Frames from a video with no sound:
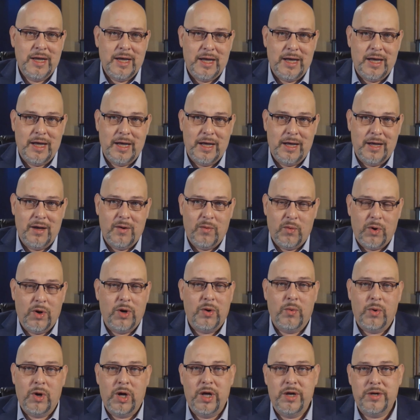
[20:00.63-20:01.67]
uh,
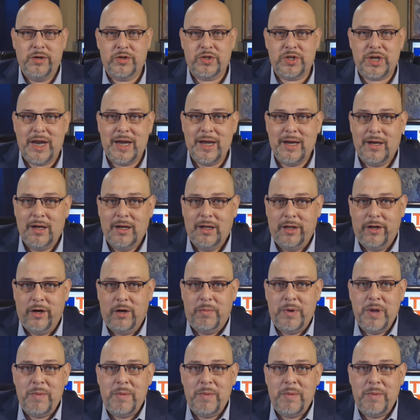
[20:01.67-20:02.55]
we'll we'll understand it a little